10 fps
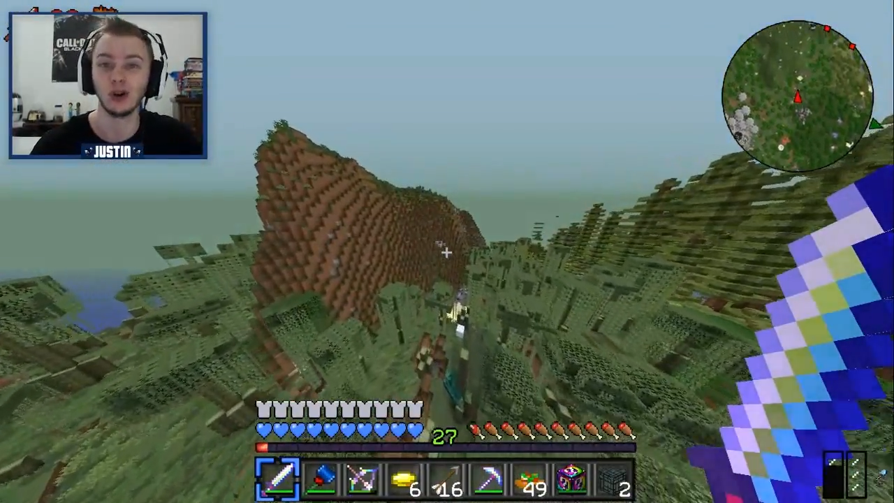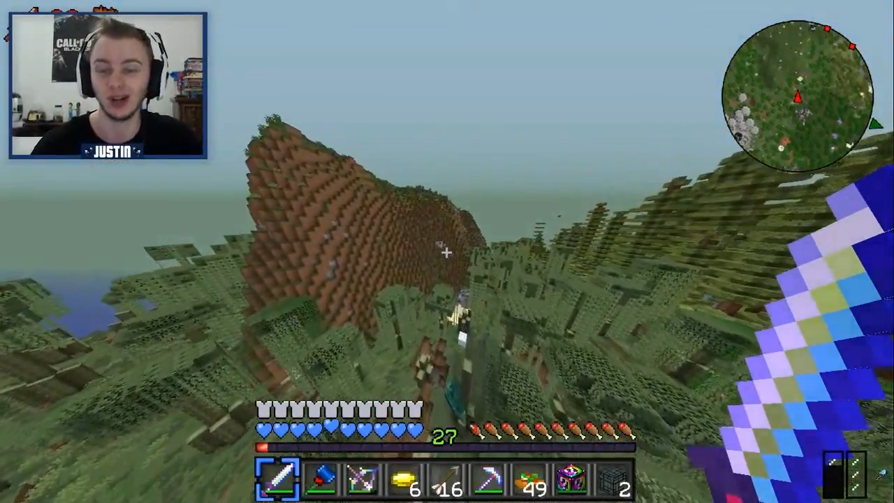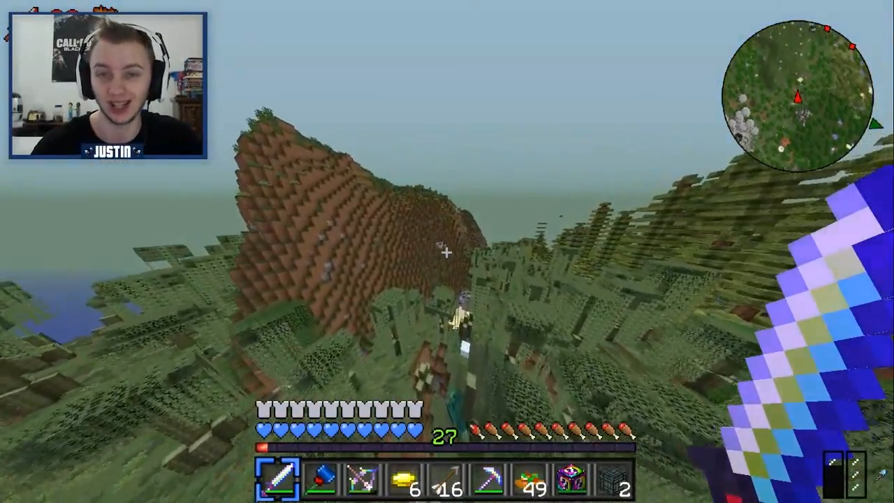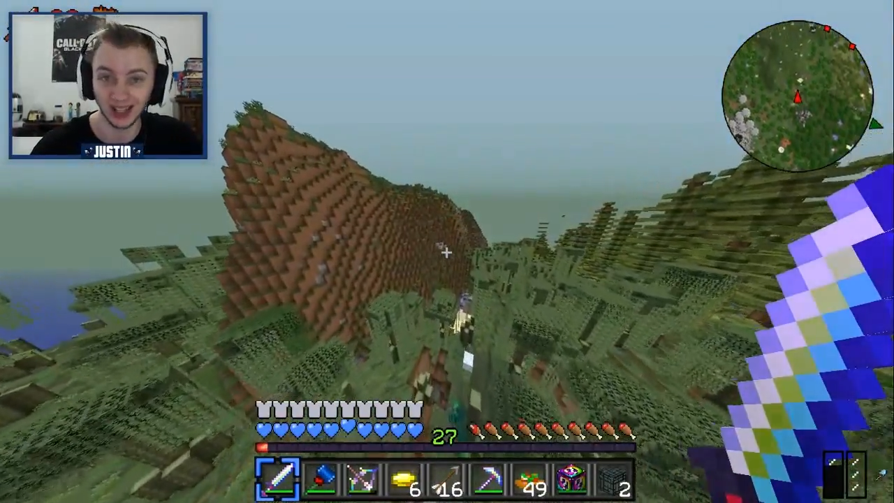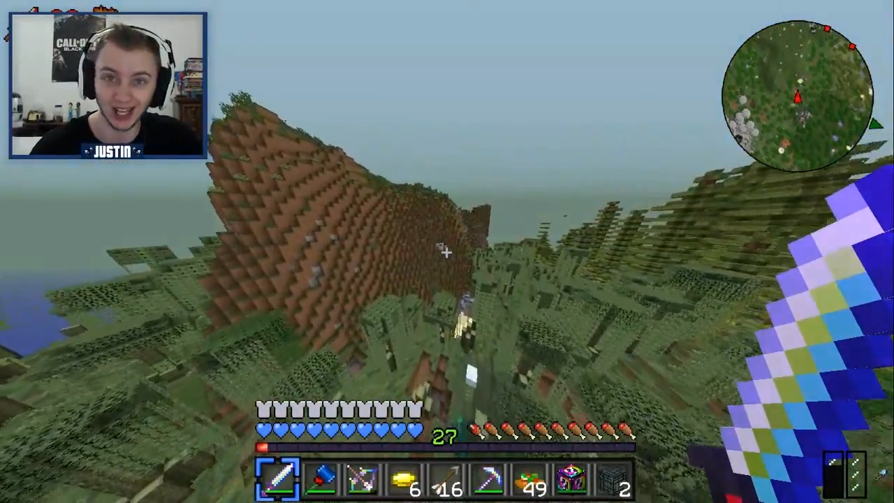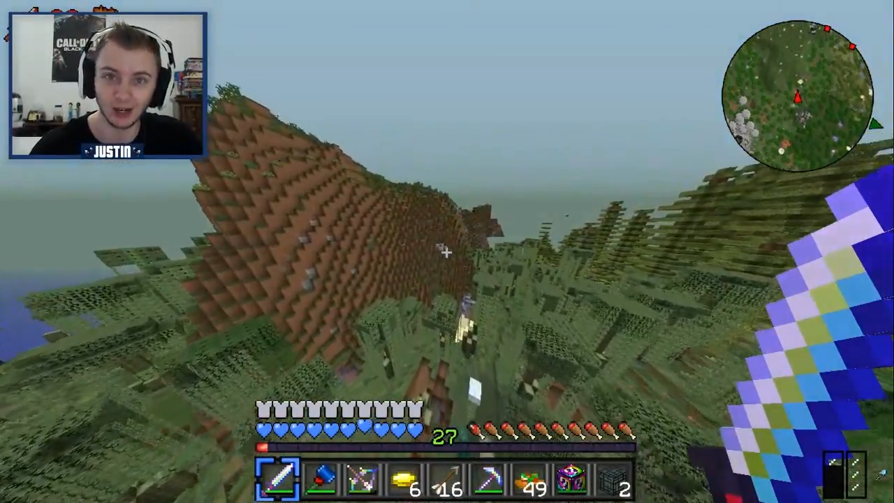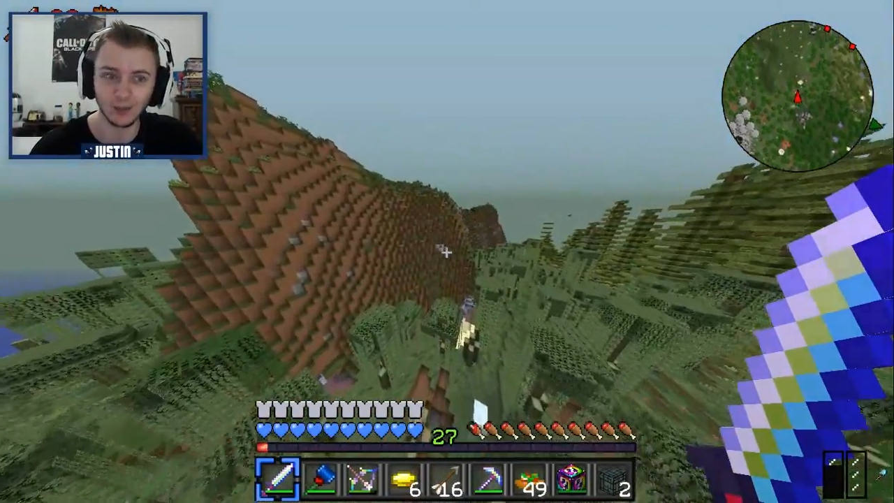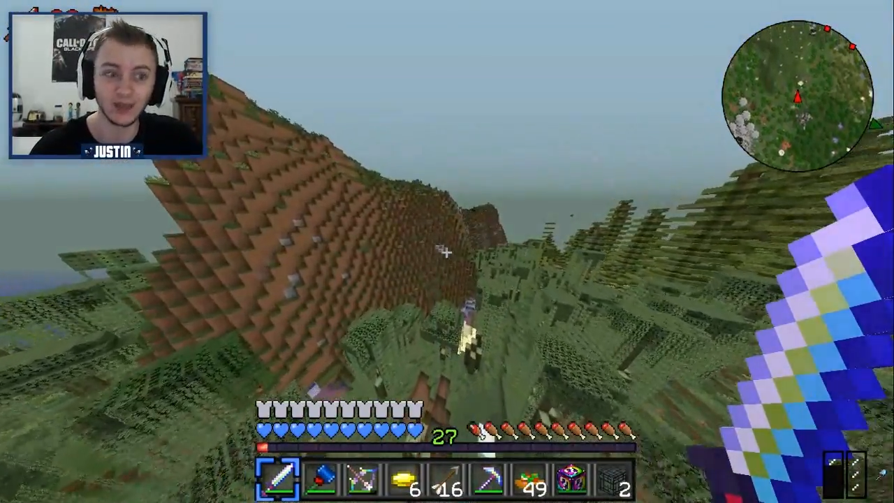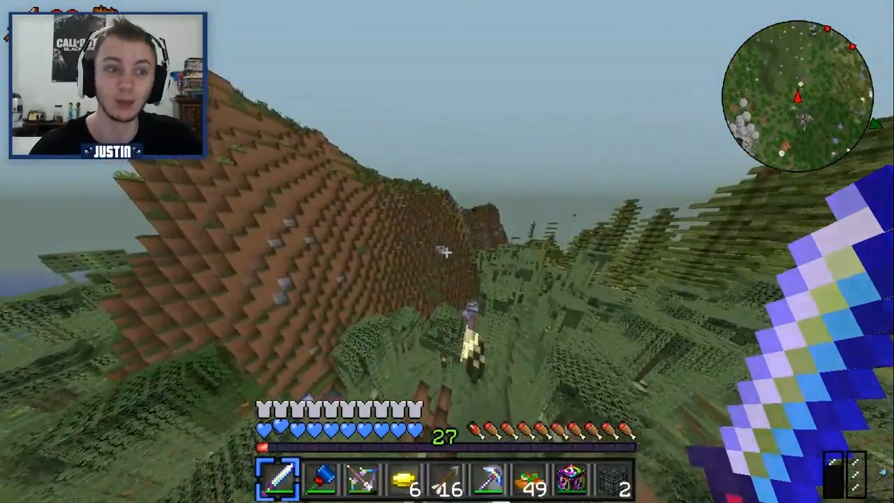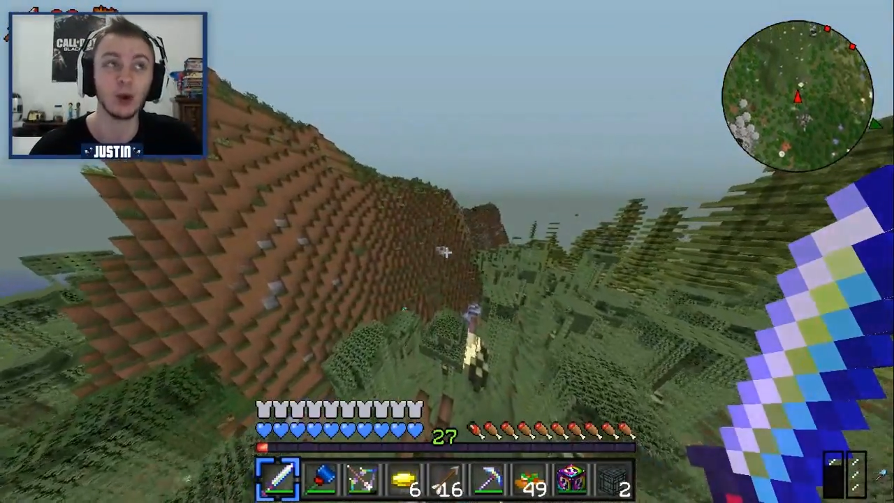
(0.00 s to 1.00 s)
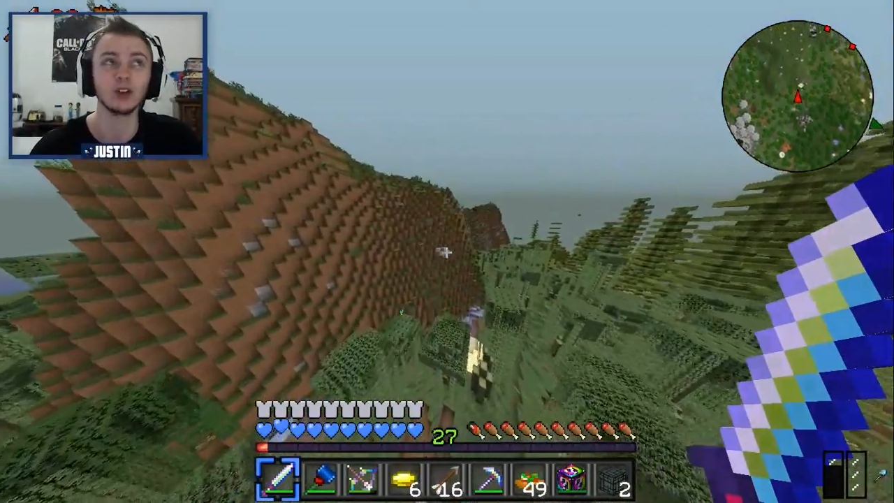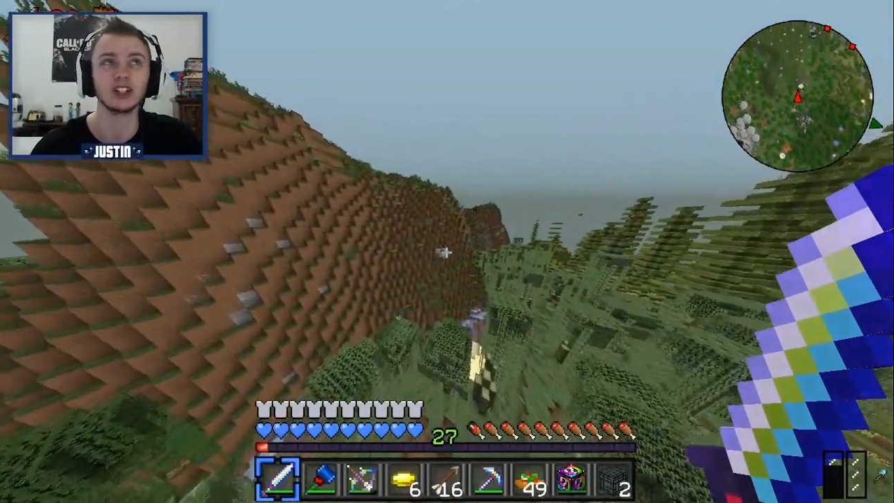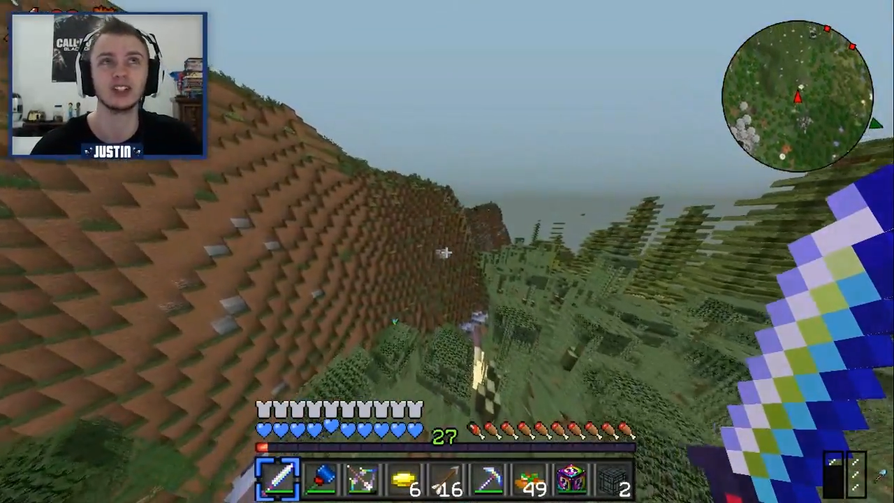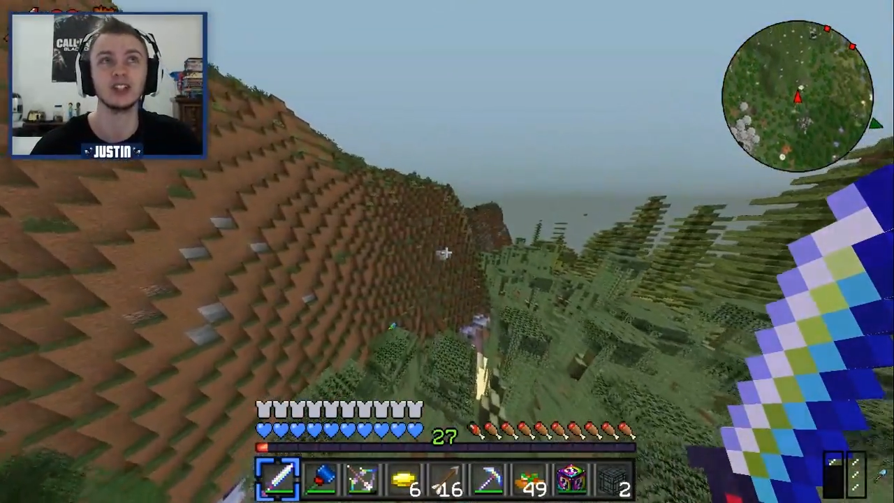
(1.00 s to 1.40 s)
all later. I'm going to see